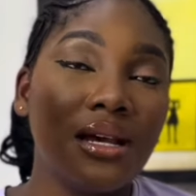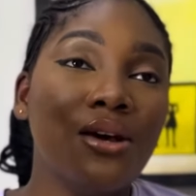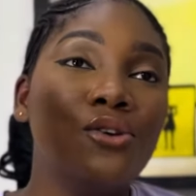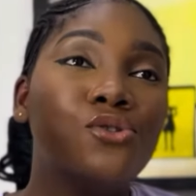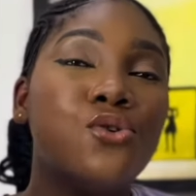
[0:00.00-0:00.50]

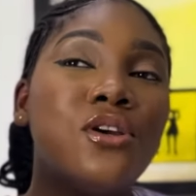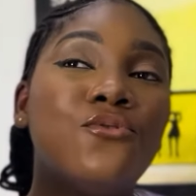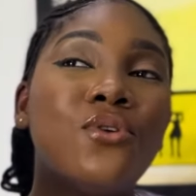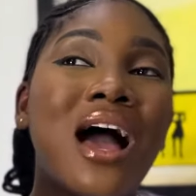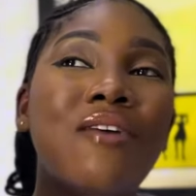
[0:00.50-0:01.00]
So if you
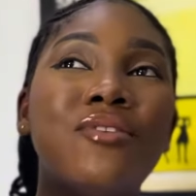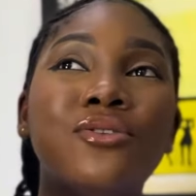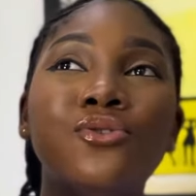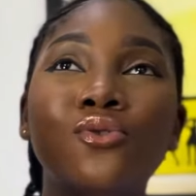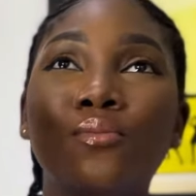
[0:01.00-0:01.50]
have a
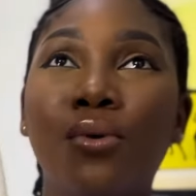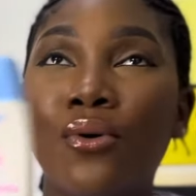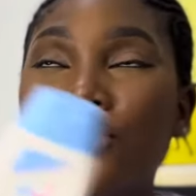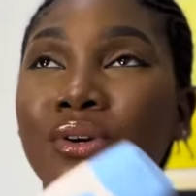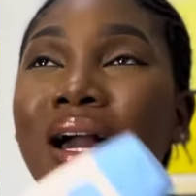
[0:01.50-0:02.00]
newborn,
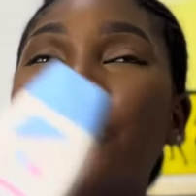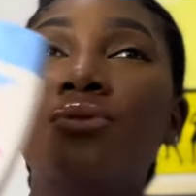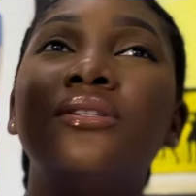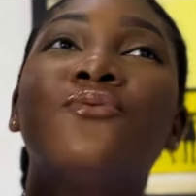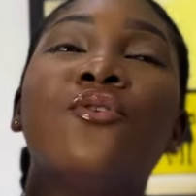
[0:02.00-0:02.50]
you can use
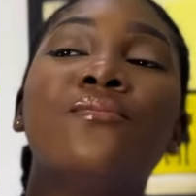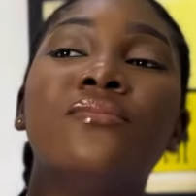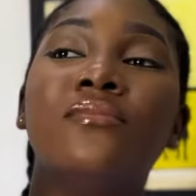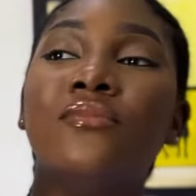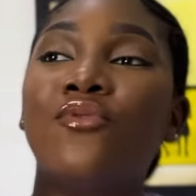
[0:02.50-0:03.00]
this
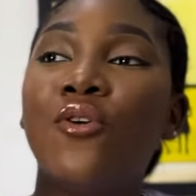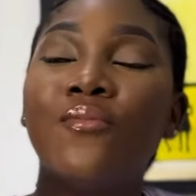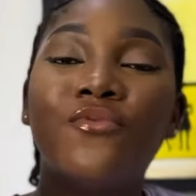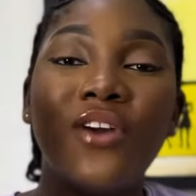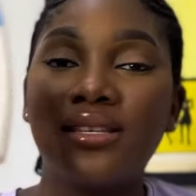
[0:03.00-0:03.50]
from
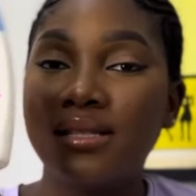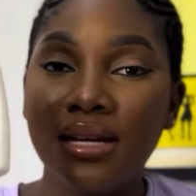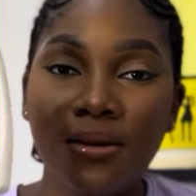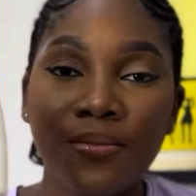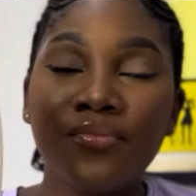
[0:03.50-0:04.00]
first day.
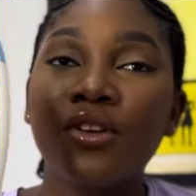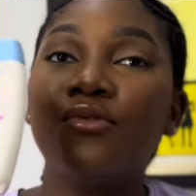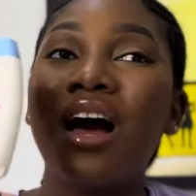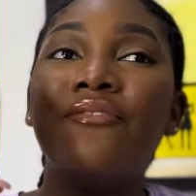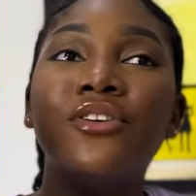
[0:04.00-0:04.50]
If you
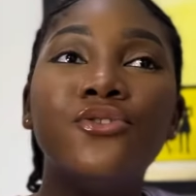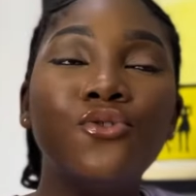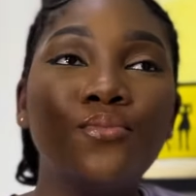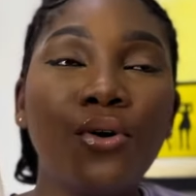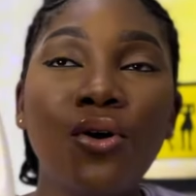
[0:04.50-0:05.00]
have a
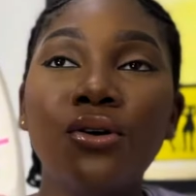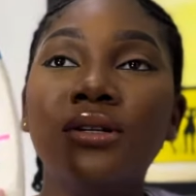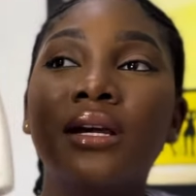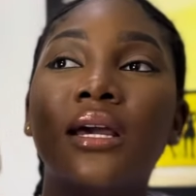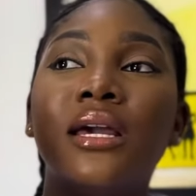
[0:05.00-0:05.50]
newborn,
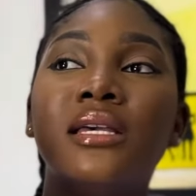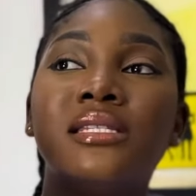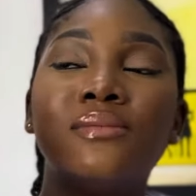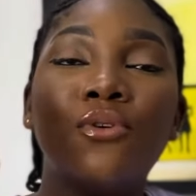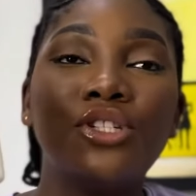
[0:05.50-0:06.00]
a
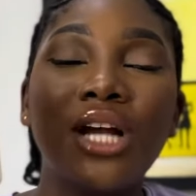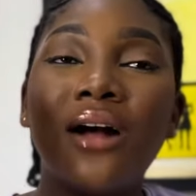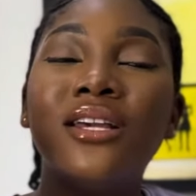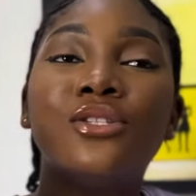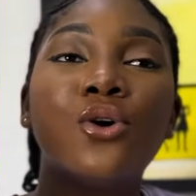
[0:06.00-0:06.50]
small child,
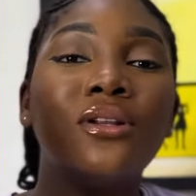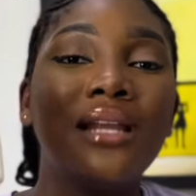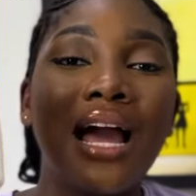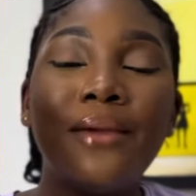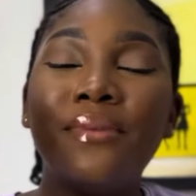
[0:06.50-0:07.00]
a toddler,
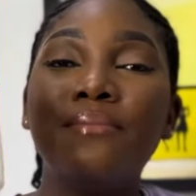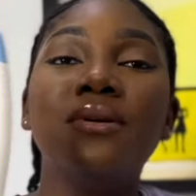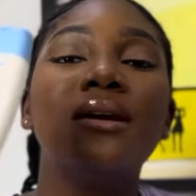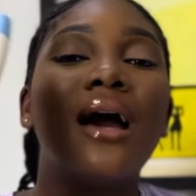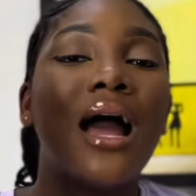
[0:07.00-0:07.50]
a baby,
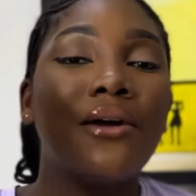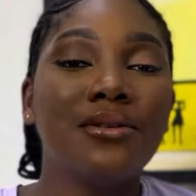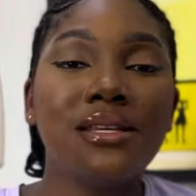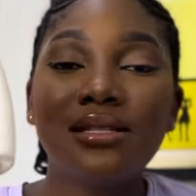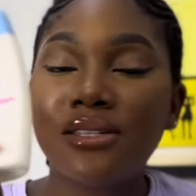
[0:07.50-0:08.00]

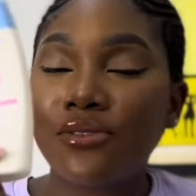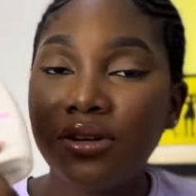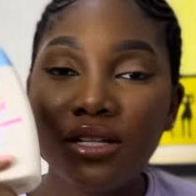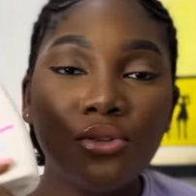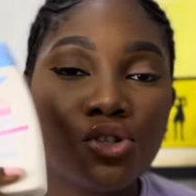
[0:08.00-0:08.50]

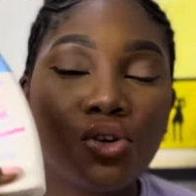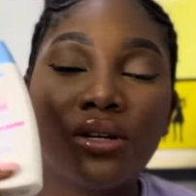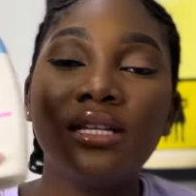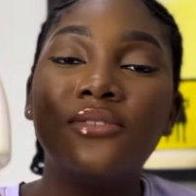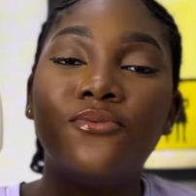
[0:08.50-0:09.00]
this lotion
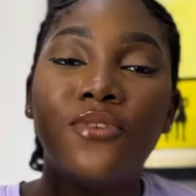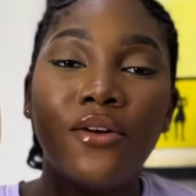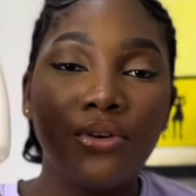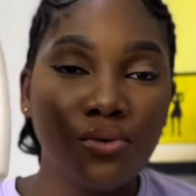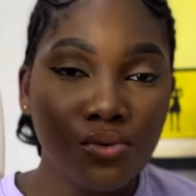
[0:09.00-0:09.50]
is very
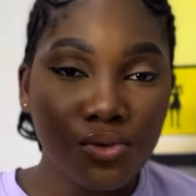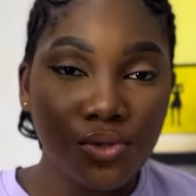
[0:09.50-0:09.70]
good.